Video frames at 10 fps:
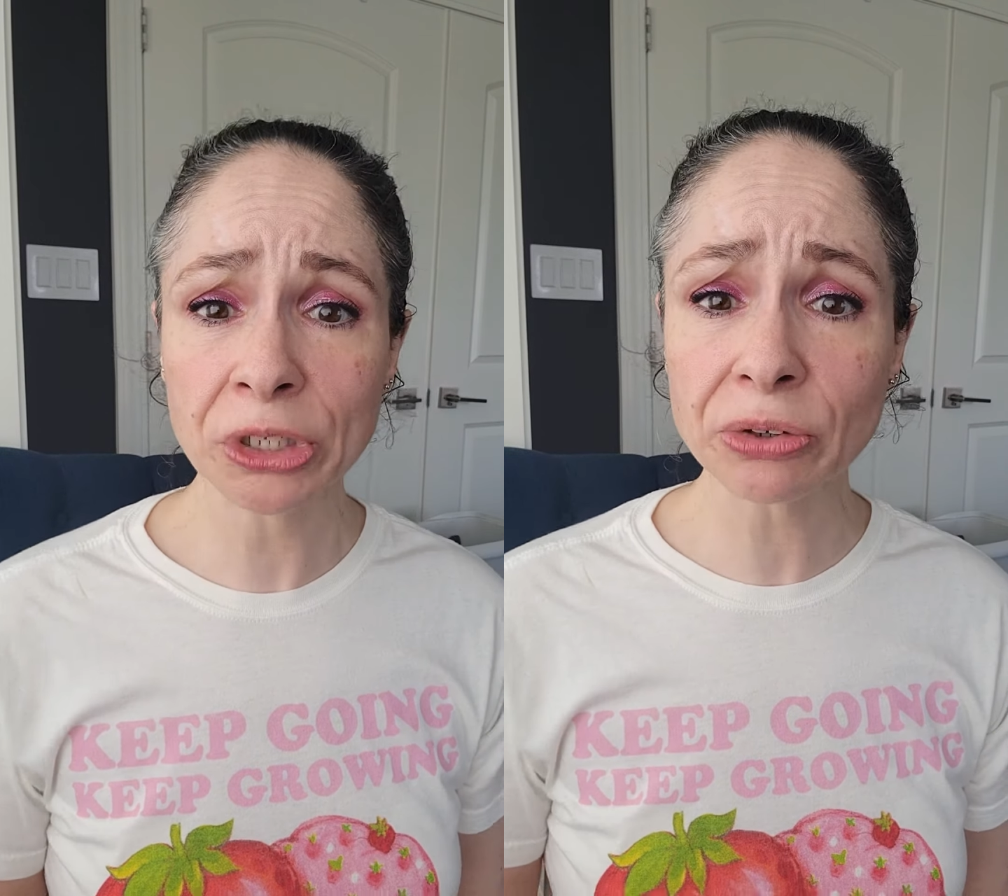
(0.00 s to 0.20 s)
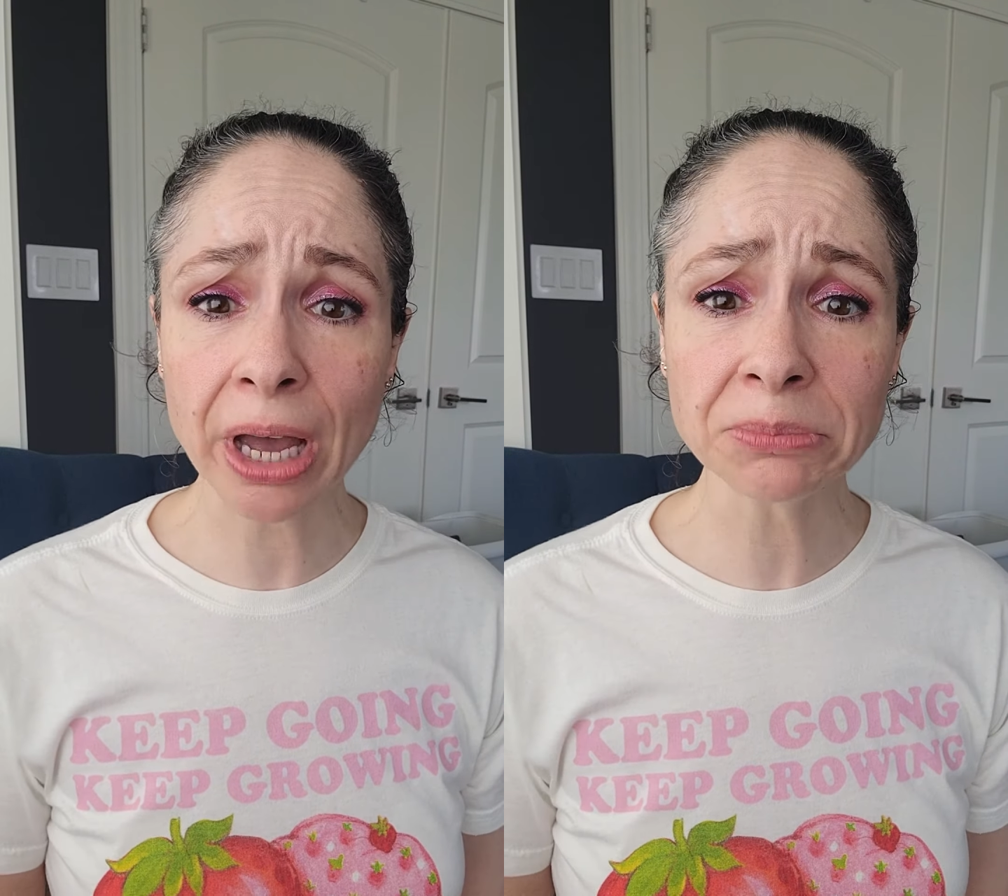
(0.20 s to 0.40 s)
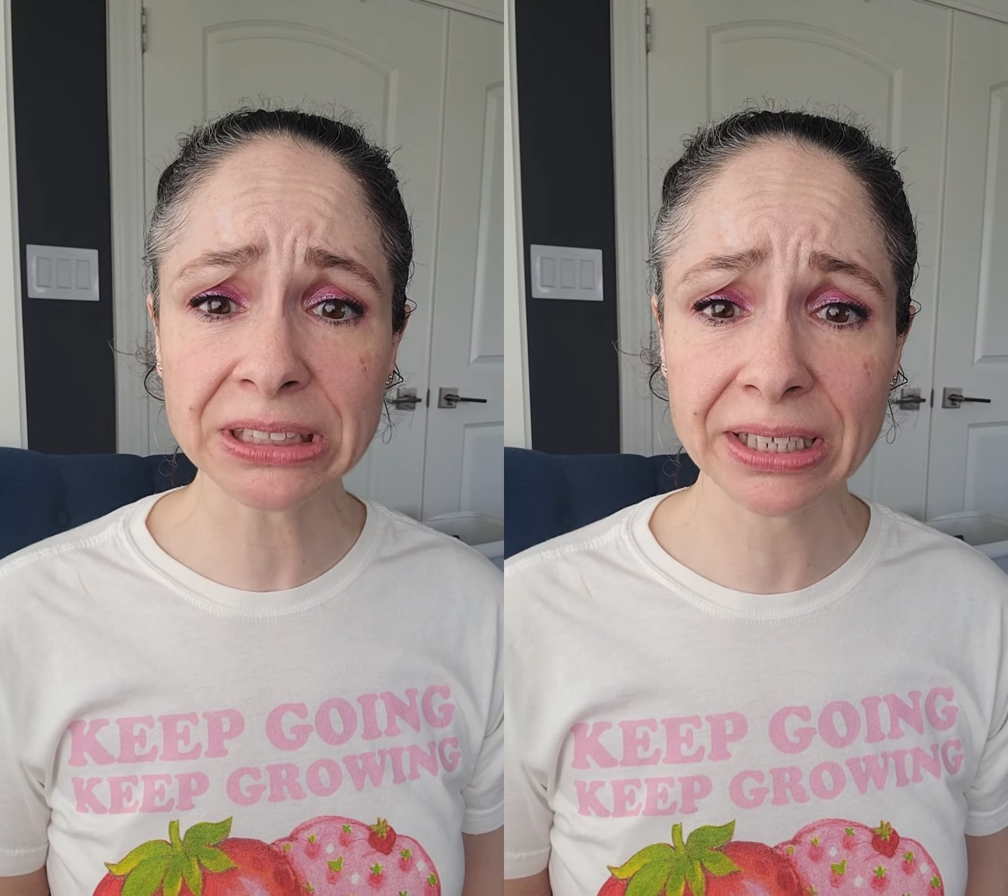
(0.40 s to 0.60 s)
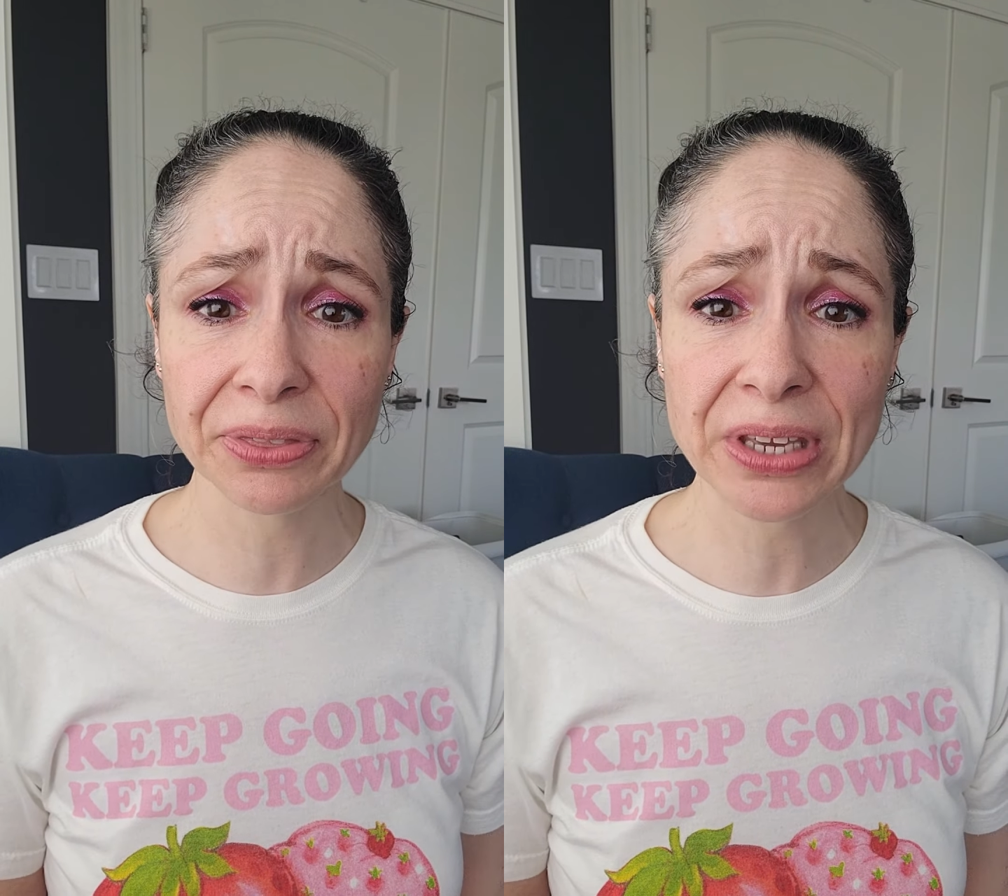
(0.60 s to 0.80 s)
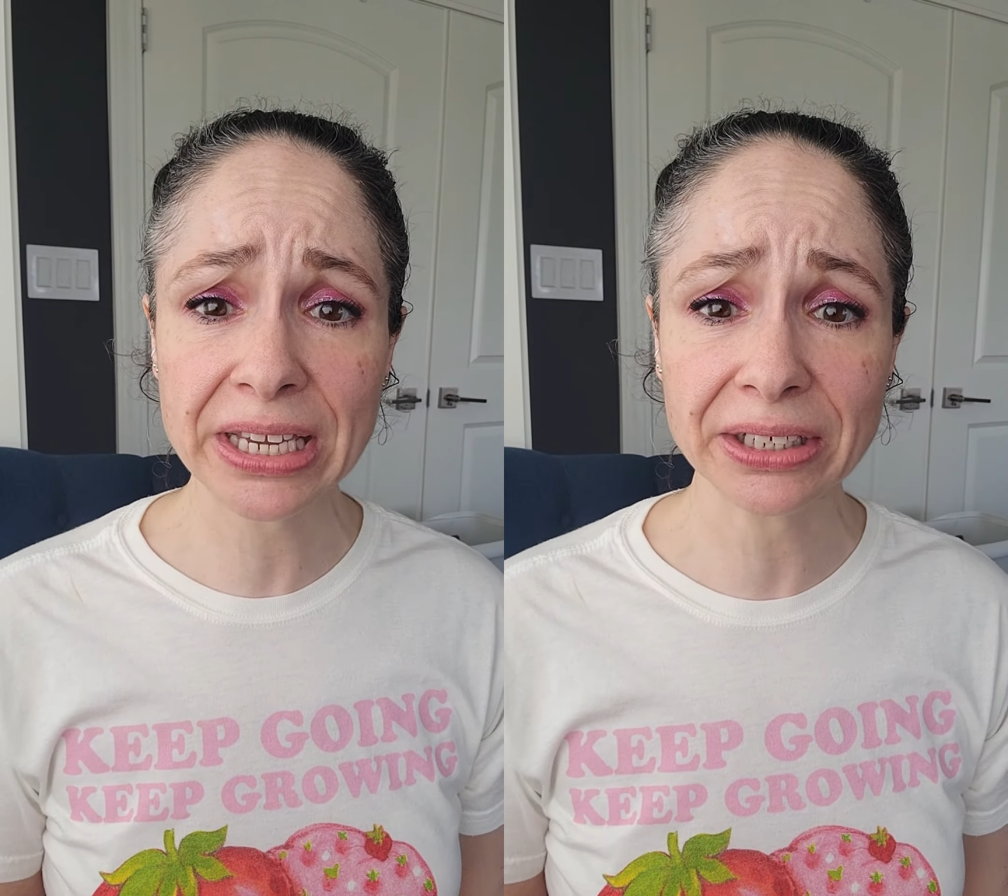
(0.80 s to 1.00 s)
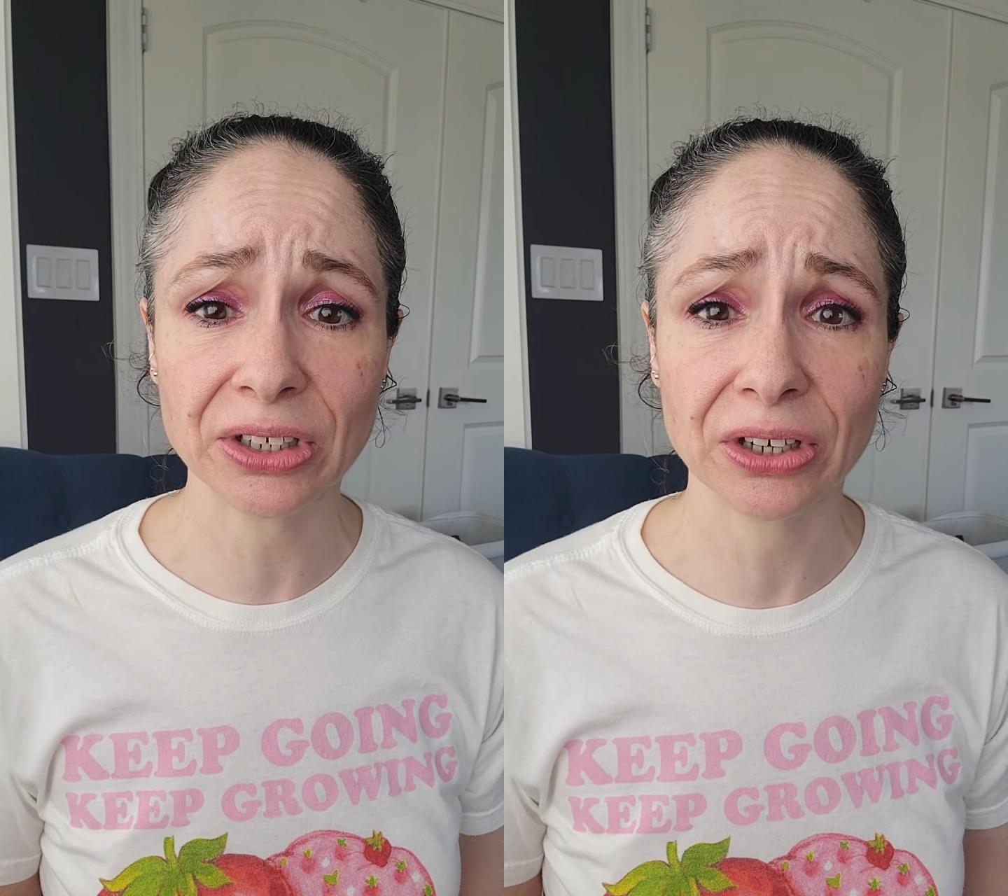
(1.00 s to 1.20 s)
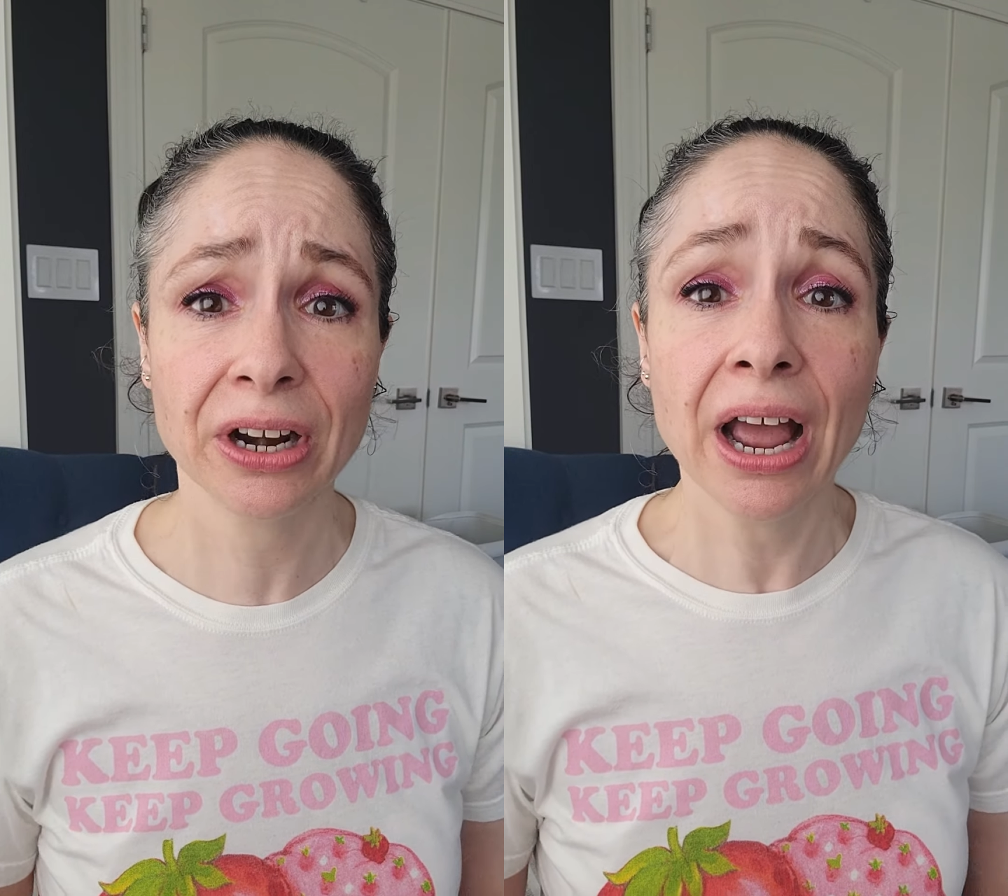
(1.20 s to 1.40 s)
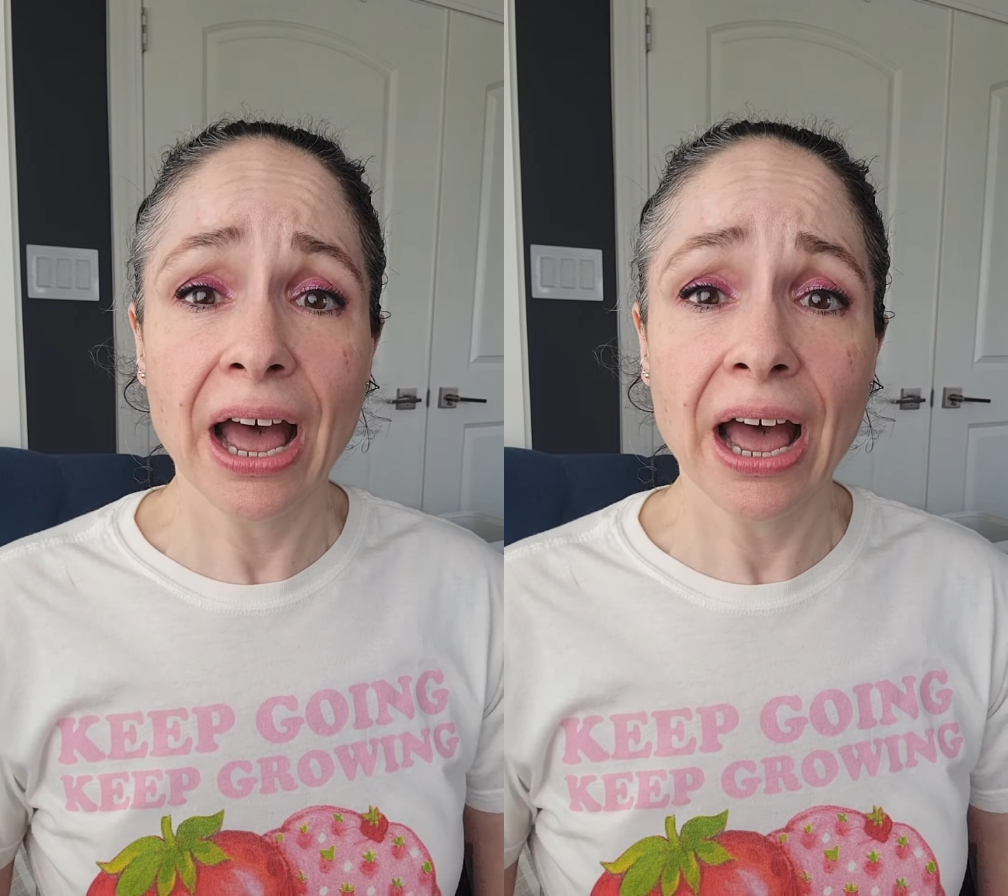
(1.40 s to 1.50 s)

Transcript: you come to the theater,